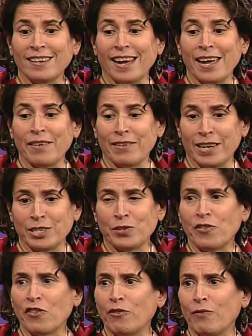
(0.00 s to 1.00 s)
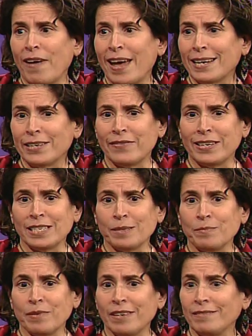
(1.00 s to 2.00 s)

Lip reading: I have a history of activism,